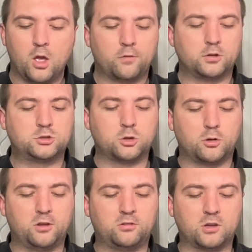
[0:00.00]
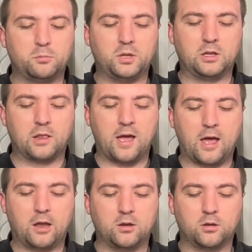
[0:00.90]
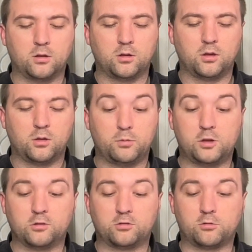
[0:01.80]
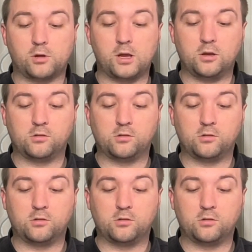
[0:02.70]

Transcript: Rejoice and be glad, because great